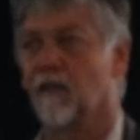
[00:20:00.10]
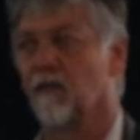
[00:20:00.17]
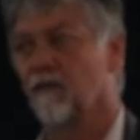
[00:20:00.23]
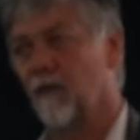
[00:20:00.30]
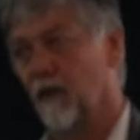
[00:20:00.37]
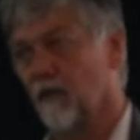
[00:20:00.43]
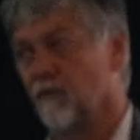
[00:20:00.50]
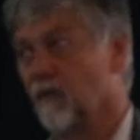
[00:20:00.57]
there and
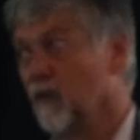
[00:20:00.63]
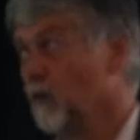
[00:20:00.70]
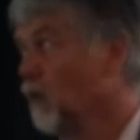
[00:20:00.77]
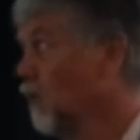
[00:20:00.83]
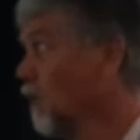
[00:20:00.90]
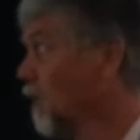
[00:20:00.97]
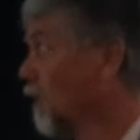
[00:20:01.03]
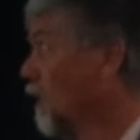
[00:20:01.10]
found a few
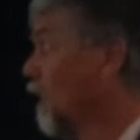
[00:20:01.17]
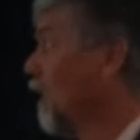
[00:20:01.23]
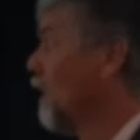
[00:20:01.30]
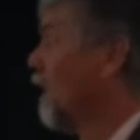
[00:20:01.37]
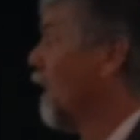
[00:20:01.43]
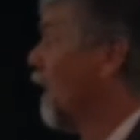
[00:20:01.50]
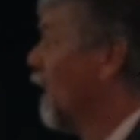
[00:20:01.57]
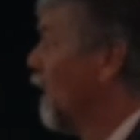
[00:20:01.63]
more.
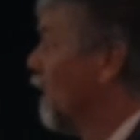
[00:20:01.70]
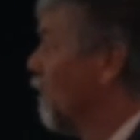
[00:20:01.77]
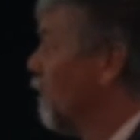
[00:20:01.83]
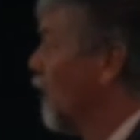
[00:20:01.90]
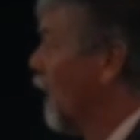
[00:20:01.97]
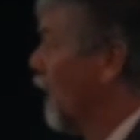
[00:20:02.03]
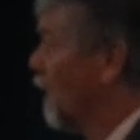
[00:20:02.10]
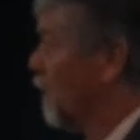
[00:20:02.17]

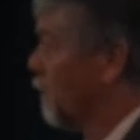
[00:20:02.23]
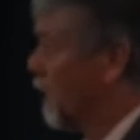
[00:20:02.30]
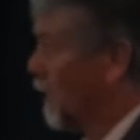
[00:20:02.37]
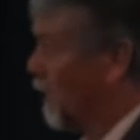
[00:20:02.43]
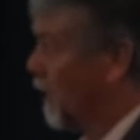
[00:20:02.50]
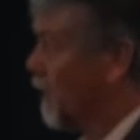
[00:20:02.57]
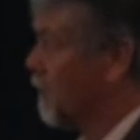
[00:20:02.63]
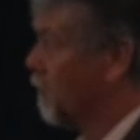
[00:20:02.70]
But
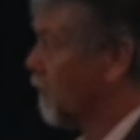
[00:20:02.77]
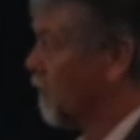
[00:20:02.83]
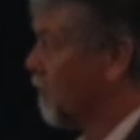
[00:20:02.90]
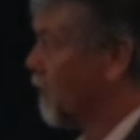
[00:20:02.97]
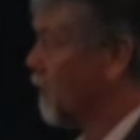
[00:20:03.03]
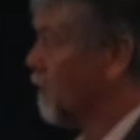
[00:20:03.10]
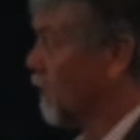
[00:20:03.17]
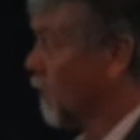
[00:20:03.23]
it led to a
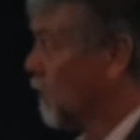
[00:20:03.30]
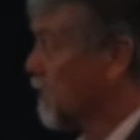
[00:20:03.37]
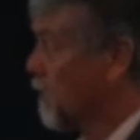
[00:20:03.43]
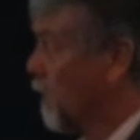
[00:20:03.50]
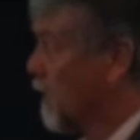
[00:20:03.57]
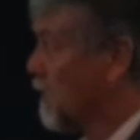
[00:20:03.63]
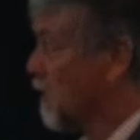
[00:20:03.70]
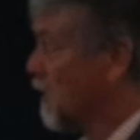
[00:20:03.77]
review of all
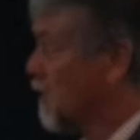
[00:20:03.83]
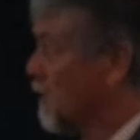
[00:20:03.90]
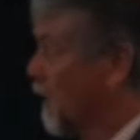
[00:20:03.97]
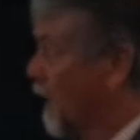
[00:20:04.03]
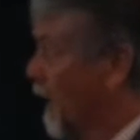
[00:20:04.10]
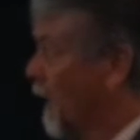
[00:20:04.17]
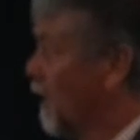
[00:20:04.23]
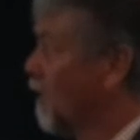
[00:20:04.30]
species that
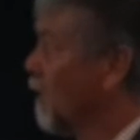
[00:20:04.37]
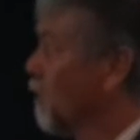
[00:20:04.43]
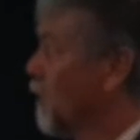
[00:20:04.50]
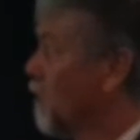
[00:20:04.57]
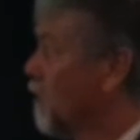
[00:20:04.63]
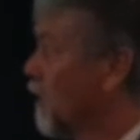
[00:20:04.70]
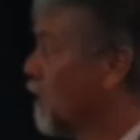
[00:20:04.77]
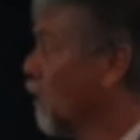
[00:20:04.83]
had not
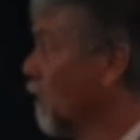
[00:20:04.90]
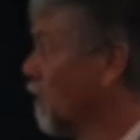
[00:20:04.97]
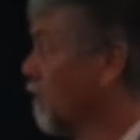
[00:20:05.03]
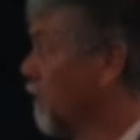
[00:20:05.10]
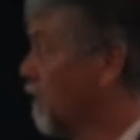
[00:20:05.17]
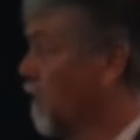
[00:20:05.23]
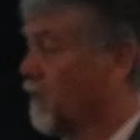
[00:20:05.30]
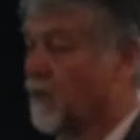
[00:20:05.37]
been recorded
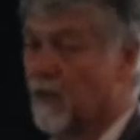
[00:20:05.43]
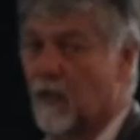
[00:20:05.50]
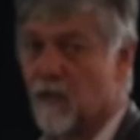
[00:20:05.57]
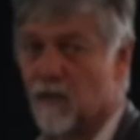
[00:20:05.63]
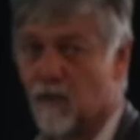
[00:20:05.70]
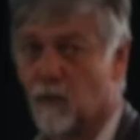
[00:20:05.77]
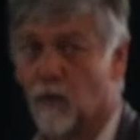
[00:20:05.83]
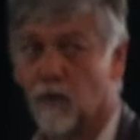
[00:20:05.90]
for 50
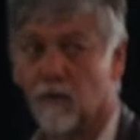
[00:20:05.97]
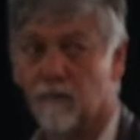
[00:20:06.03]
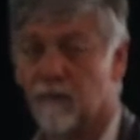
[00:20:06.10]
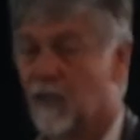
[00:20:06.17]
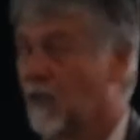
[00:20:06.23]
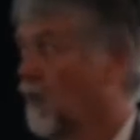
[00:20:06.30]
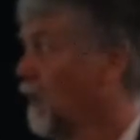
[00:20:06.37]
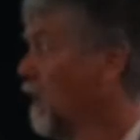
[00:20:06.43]
years or more,
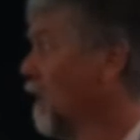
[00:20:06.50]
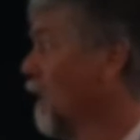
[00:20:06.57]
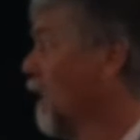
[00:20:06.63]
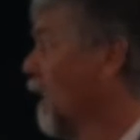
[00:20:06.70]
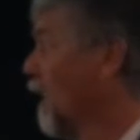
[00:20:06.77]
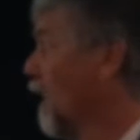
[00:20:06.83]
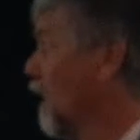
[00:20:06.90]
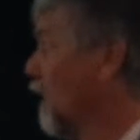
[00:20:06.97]

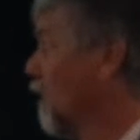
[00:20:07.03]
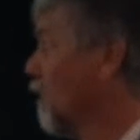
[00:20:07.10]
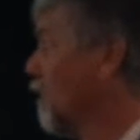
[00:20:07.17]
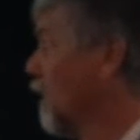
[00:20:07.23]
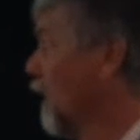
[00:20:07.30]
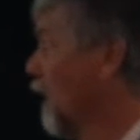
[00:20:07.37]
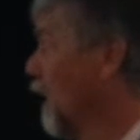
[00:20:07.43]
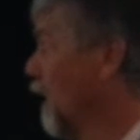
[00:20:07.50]

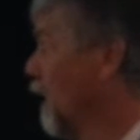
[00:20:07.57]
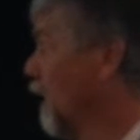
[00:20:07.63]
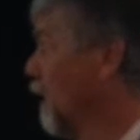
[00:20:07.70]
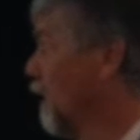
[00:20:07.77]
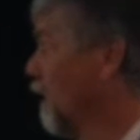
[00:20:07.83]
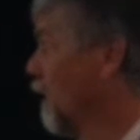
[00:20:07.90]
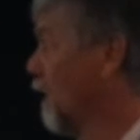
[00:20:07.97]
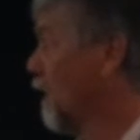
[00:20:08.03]

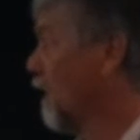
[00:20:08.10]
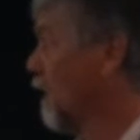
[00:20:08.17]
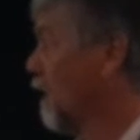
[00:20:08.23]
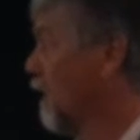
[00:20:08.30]
and